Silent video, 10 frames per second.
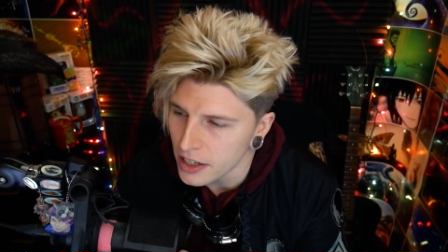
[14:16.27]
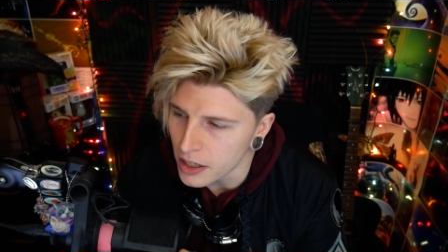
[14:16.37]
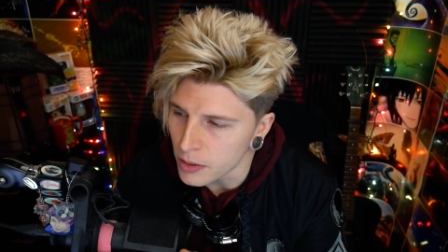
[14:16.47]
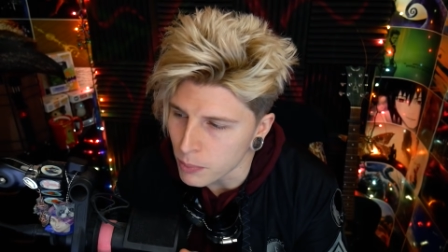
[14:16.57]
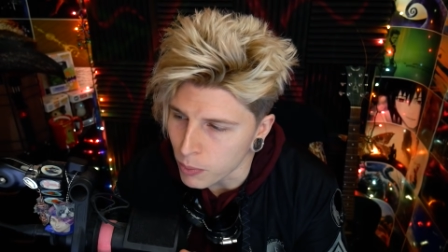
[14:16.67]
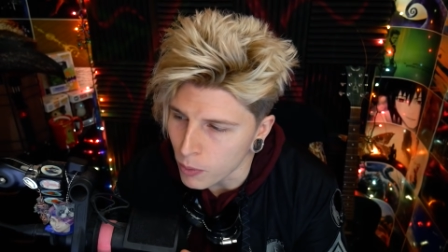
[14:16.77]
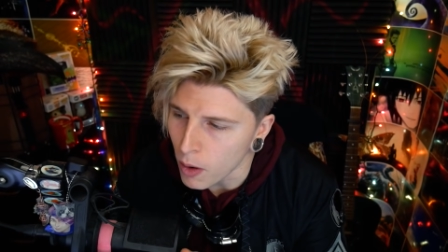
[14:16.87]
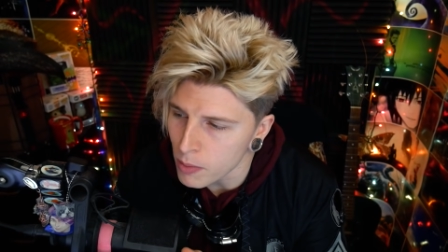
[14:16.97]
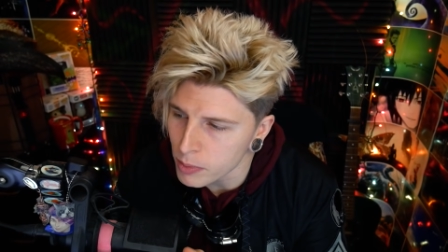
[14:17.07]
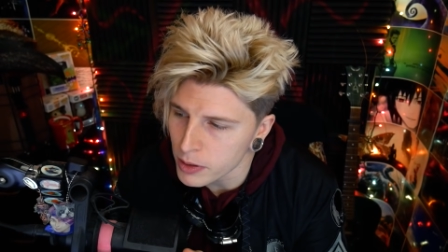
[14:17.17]
uh,
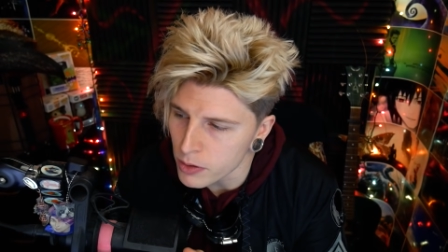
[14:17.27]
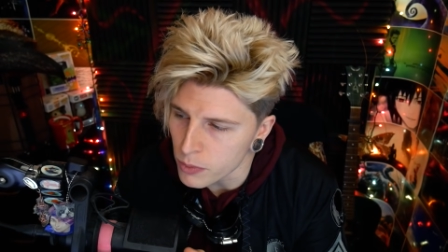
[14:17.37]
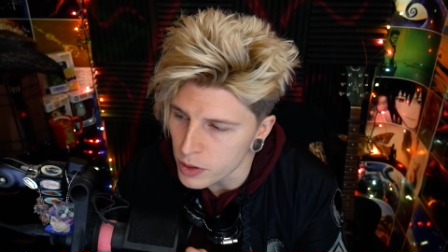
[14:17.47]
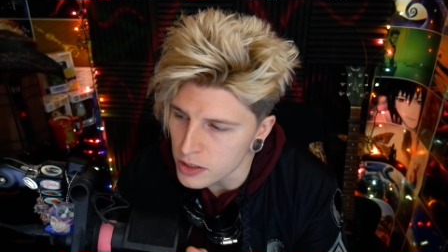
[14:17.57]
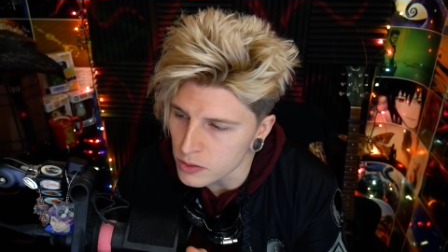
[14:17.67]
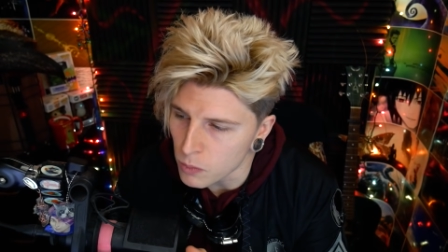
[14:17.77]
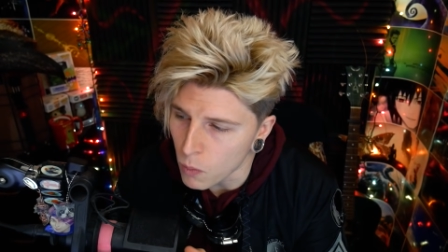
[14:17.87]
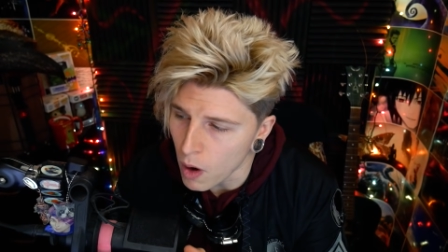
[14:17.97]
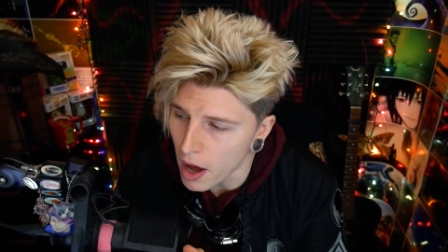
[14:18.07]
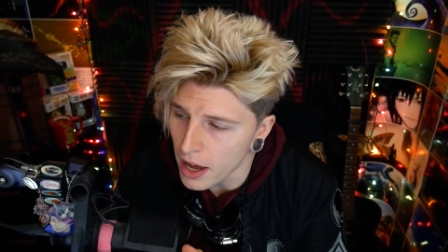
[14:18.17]
probably the reason
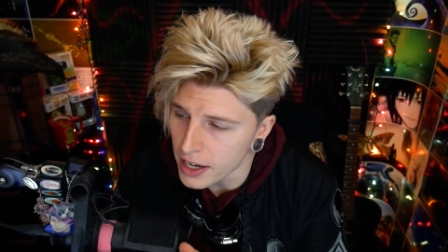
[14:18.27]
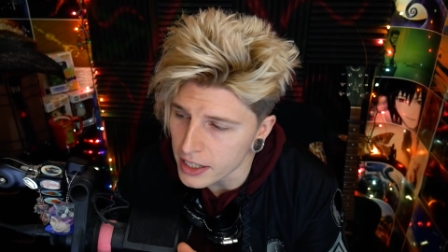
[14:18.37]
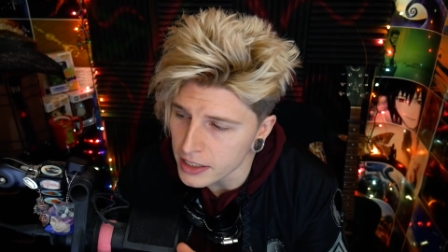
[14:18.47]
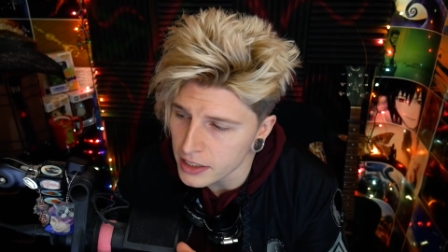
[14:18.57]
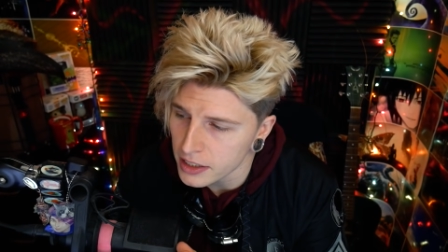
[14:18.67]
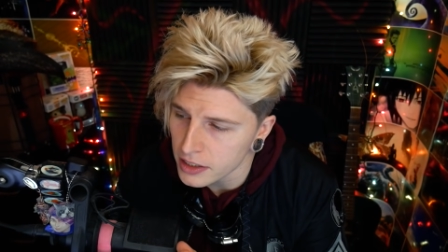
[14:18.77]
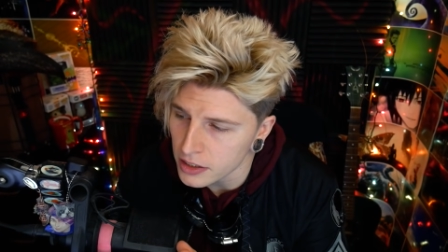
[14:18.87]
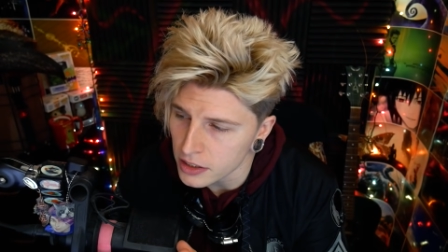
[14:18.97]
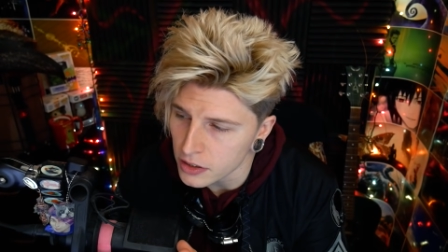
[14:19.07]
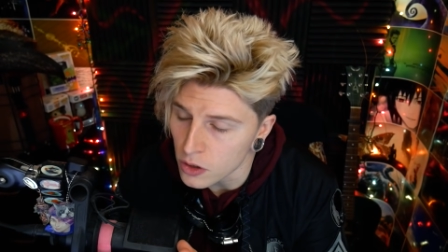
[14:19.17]
why
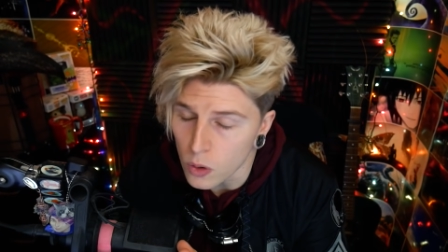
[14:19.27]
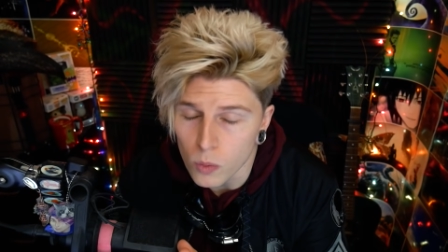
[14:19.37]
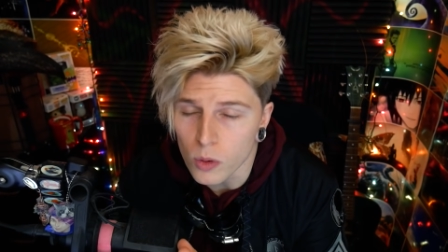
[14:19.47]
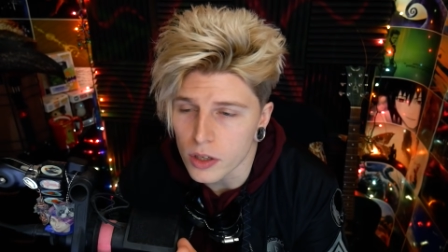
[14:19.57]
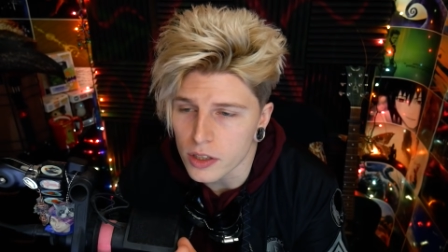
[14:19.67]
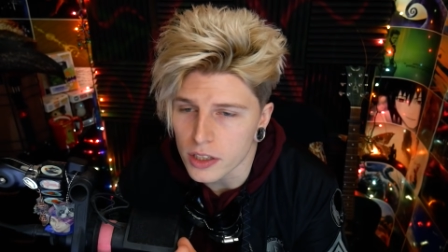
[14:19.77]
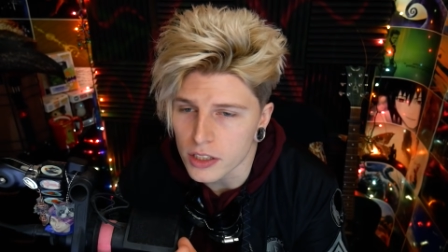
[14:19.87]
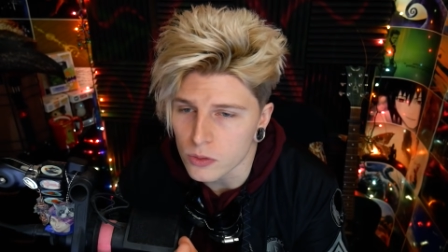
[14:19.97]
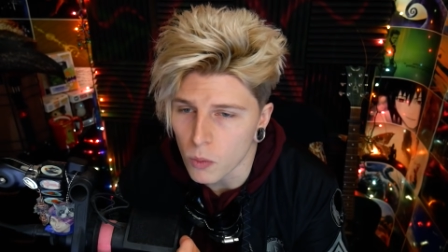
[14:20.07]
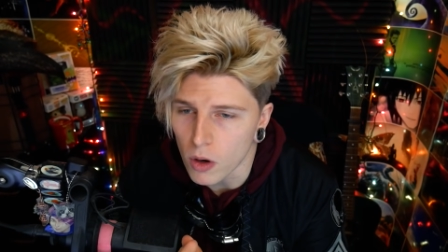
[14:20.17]
no one
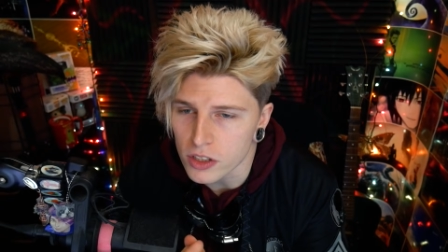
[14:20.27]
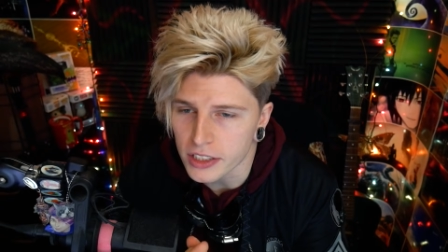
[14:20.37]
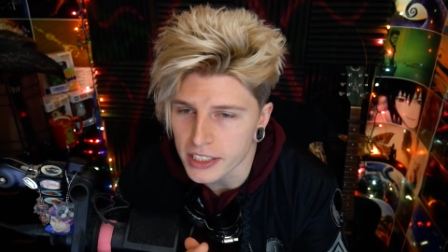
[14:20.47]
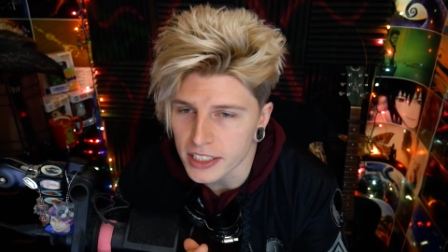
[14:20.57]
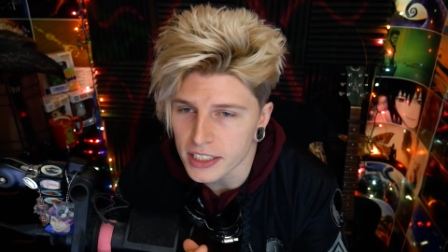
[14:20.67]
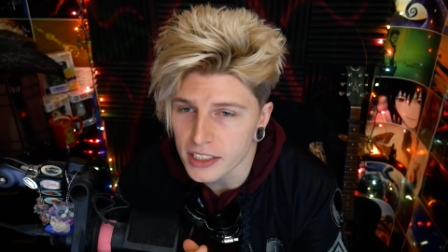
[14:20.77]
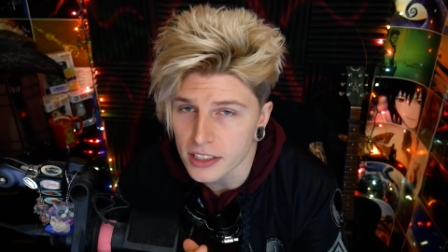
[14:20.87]
is watching it